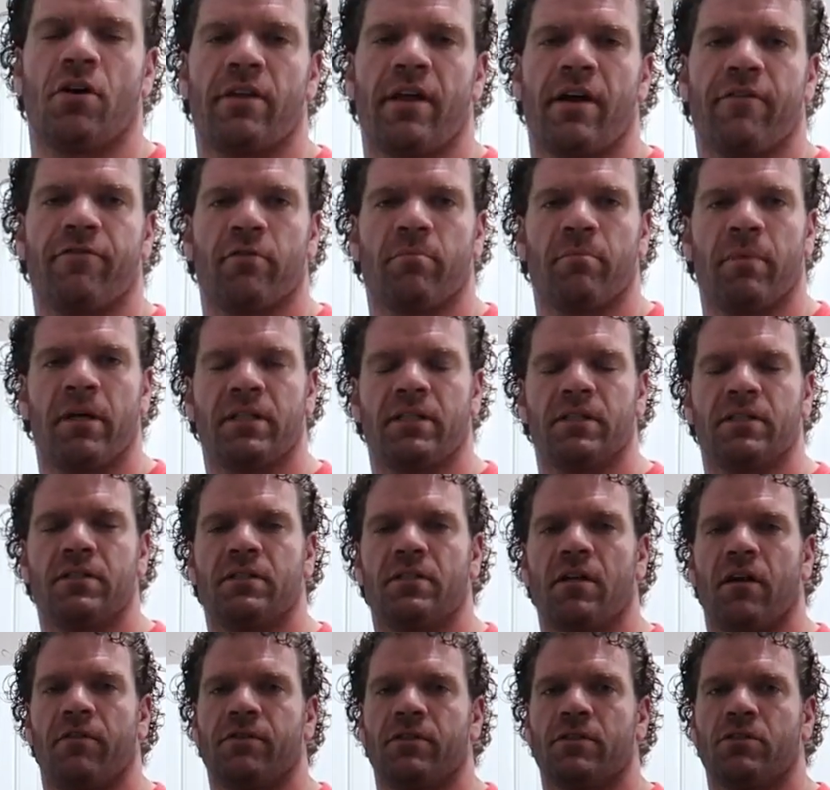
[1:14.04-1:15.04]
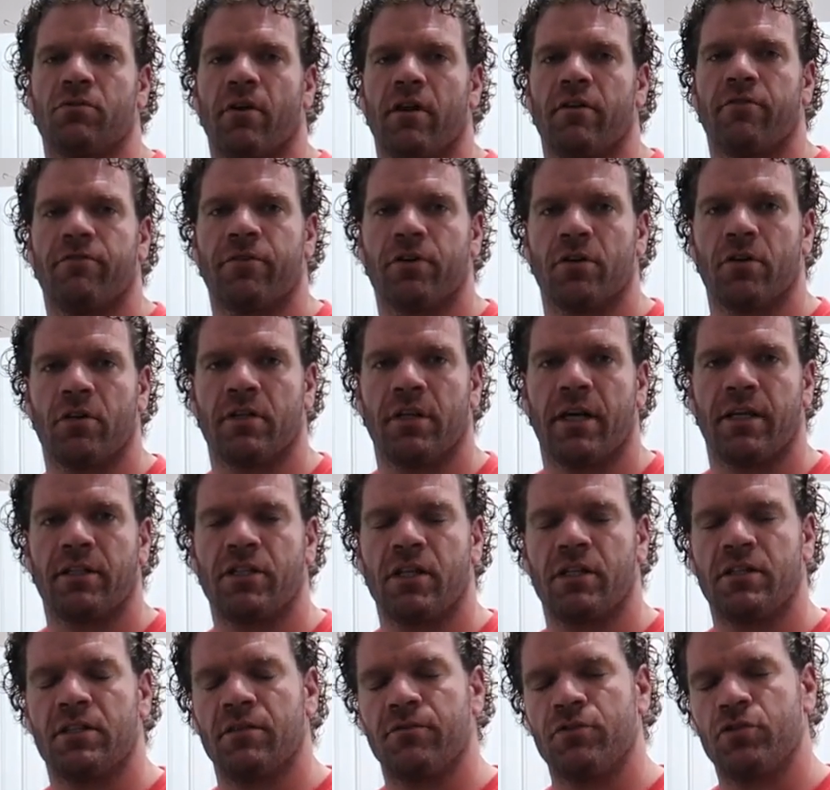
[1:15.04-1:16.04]
all that fermented stuff is great for your
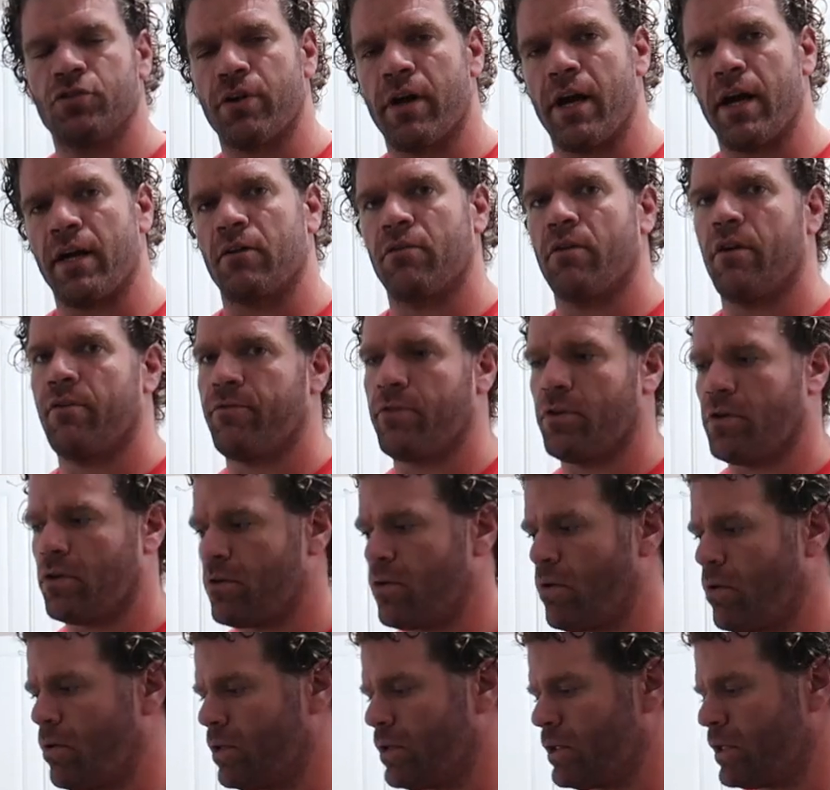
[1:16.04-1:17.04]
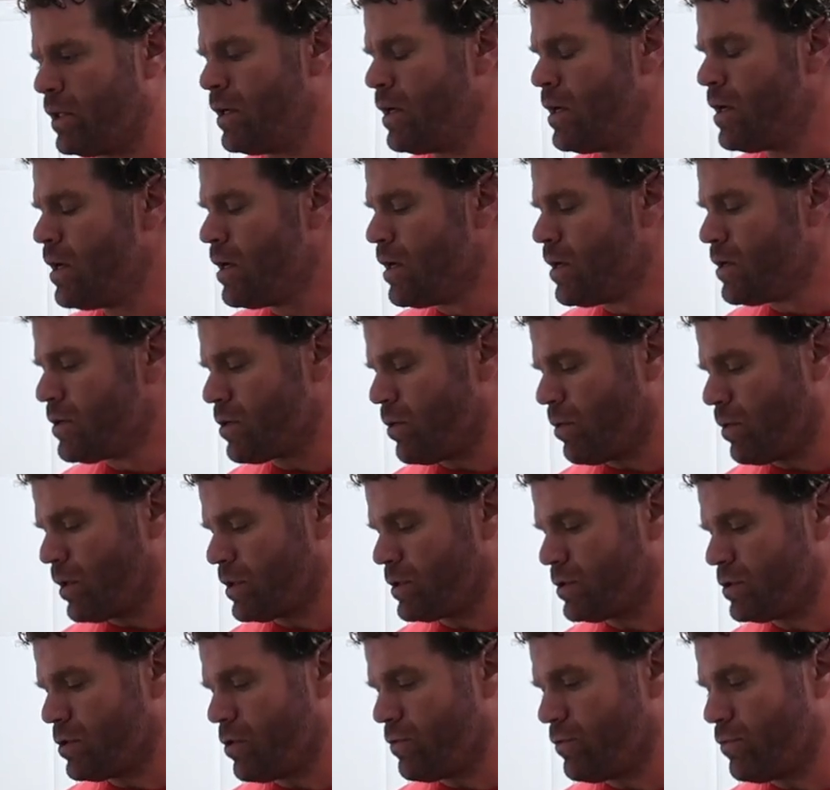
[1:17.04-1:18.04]
digestive tract, great for your colon, so on
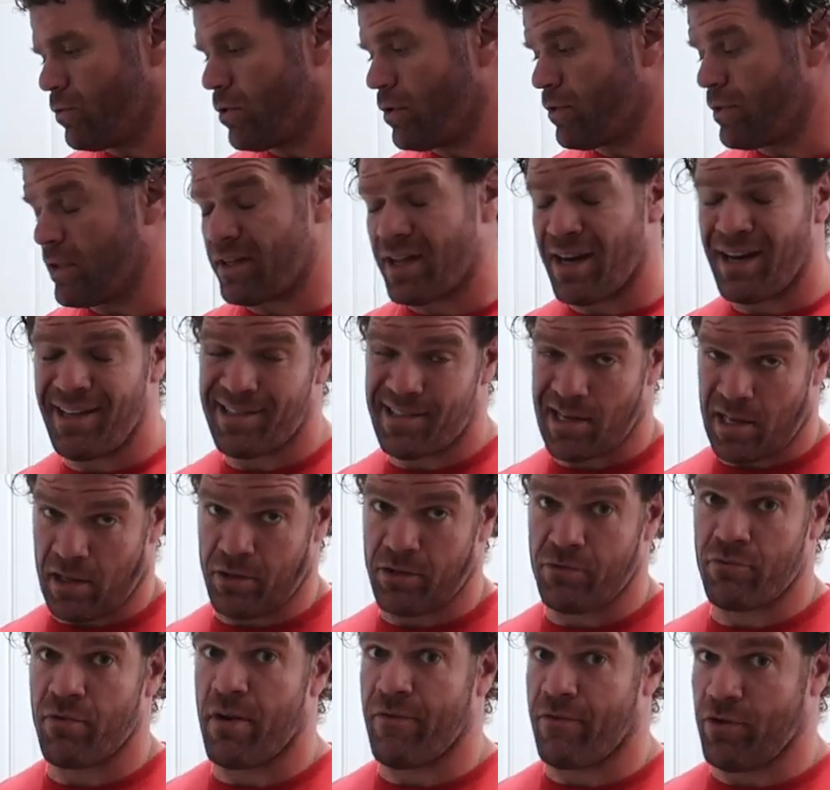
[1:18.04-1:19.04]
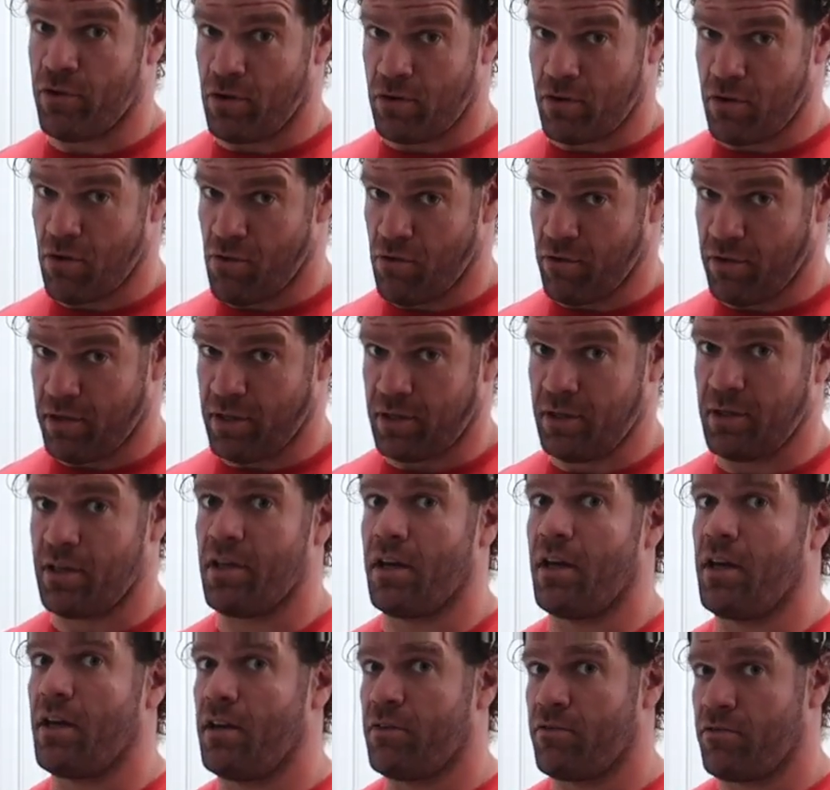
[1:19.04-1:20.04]
and so forth. Any salad's great for your colon,
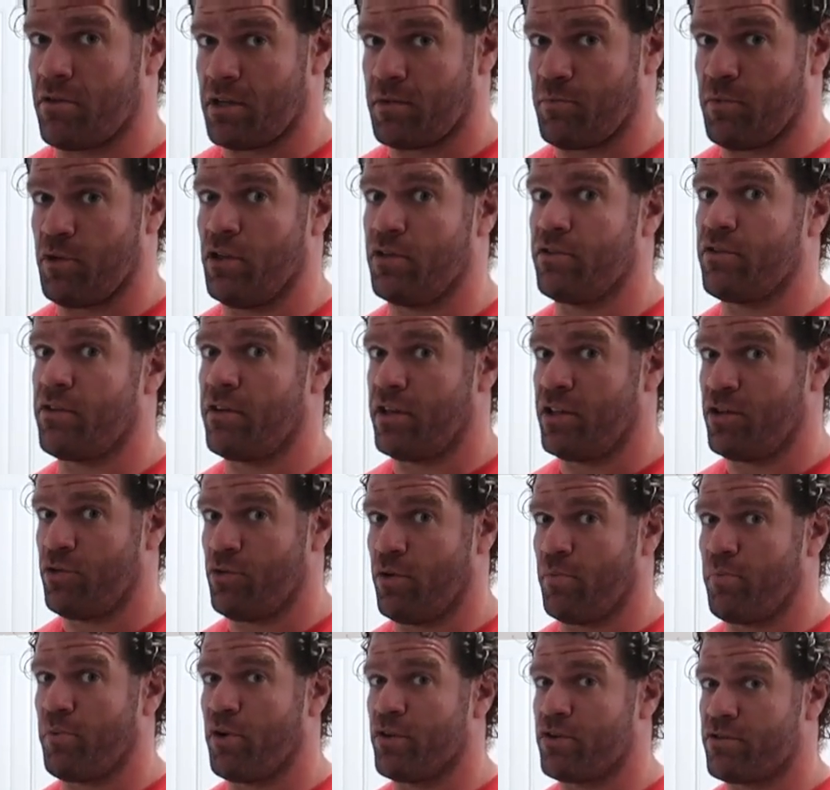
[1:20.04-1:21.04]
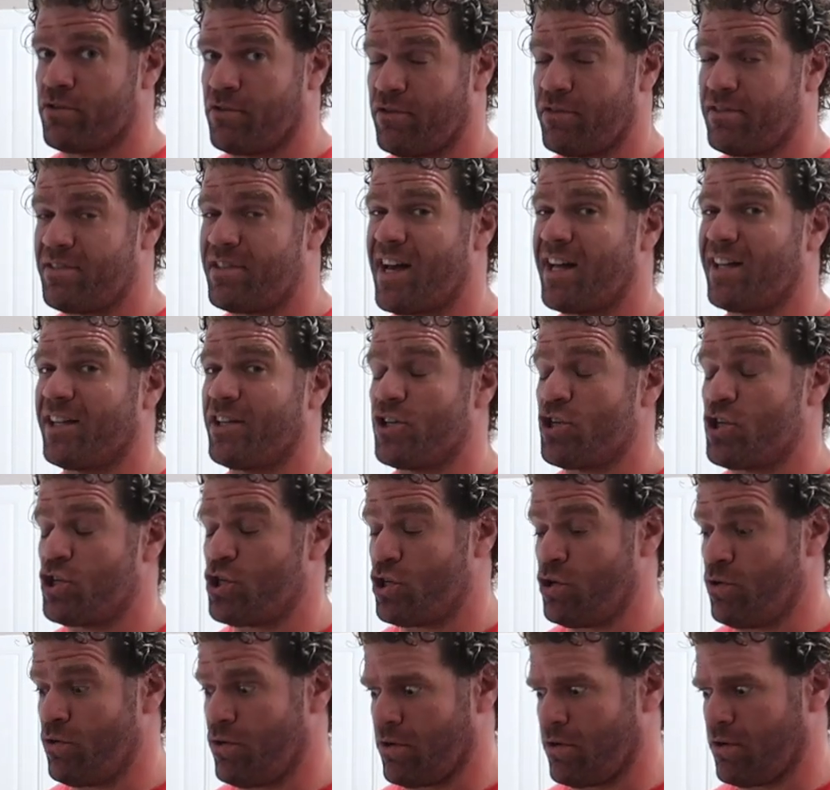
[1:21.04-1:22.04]
okay? Trust me, you'll turn into a personal salad
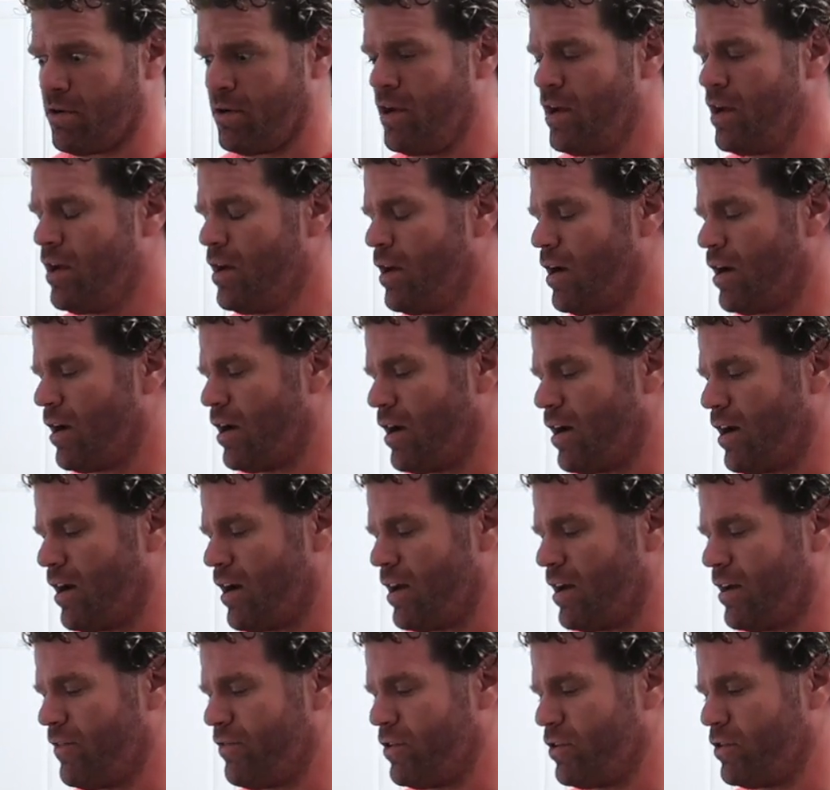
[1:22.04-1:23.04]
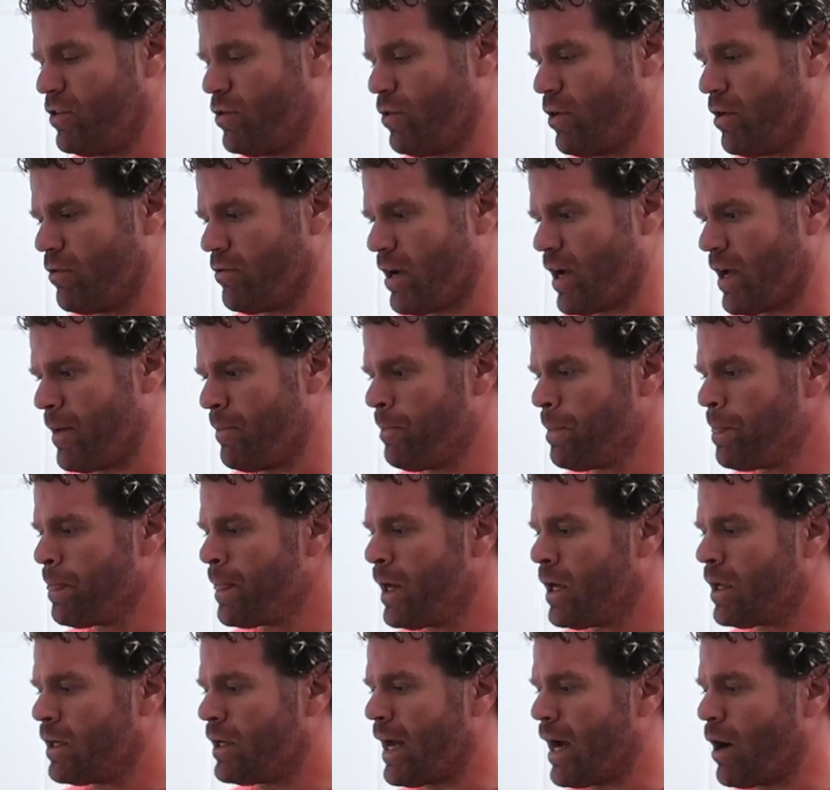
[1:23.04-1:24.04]
shooter if you do it right.
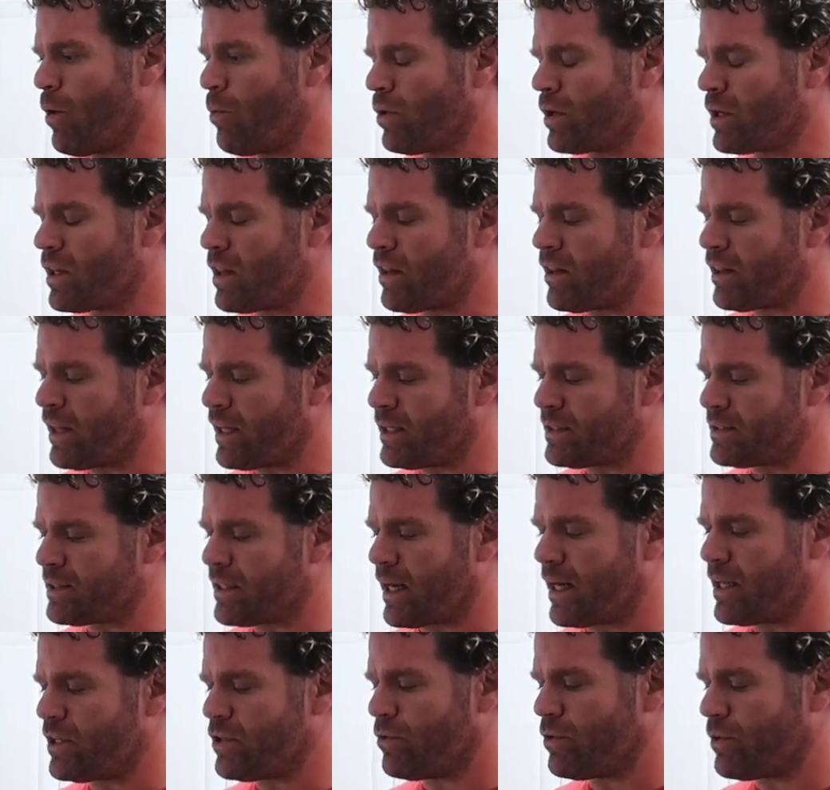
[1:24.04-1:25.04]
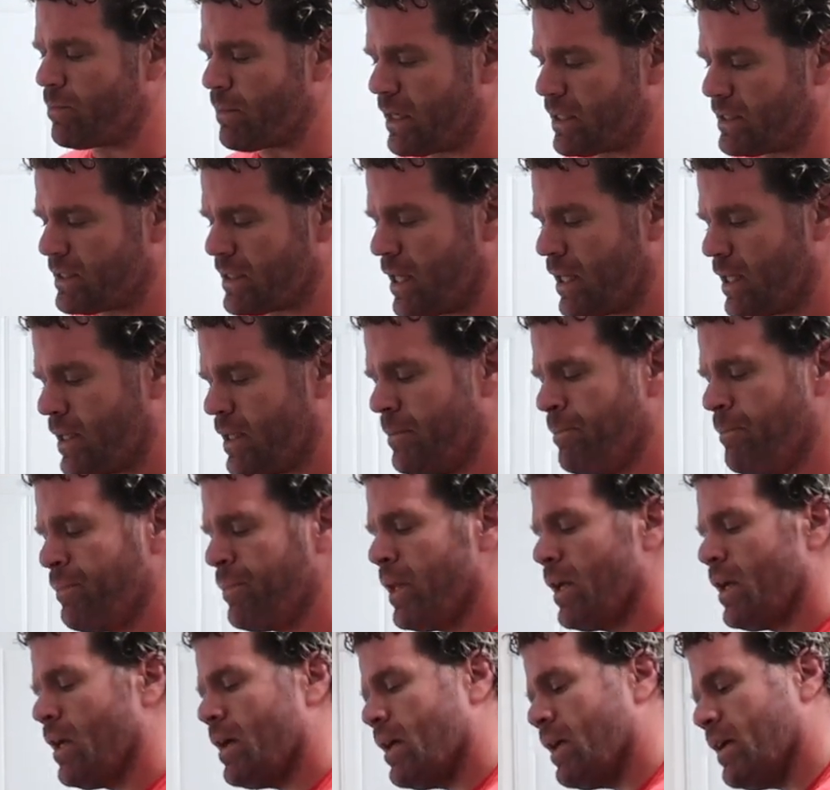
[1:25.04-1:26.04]
Now, one of the things that I do with my salad
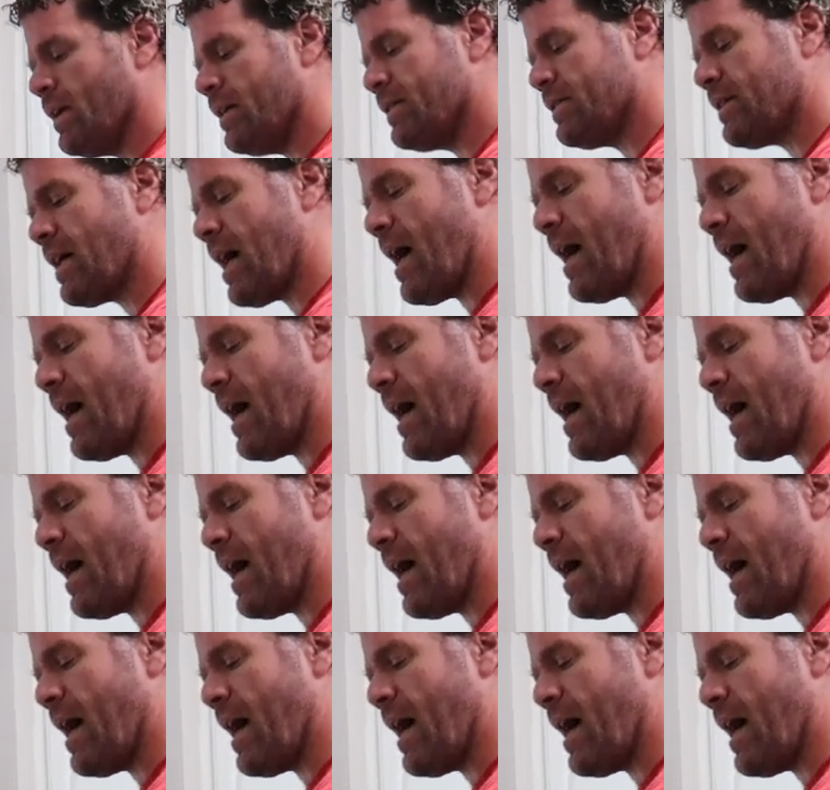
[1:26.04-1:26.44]
is